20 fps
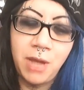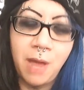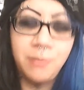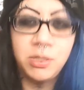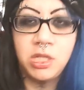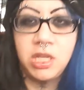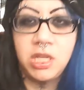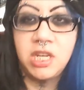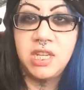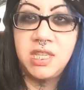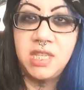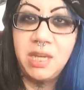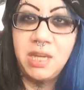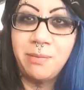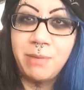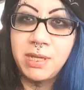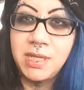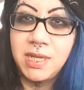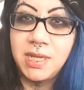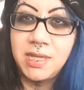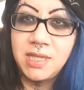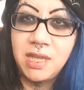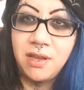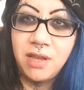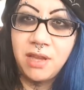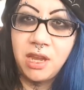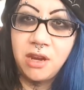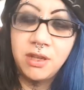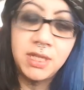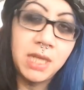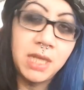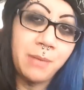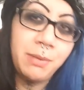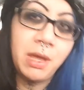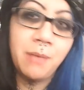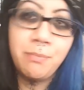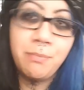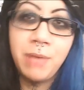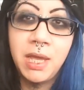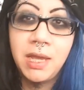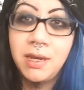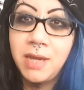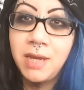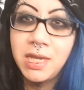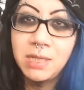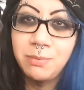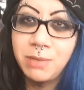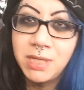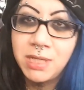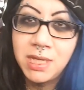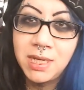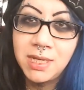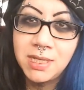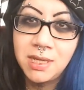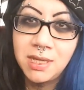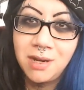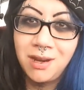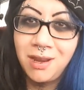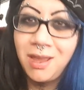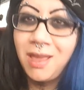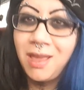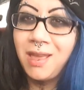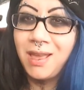I'm just going to stick my tits out here. Tell me how big and nice my titties are.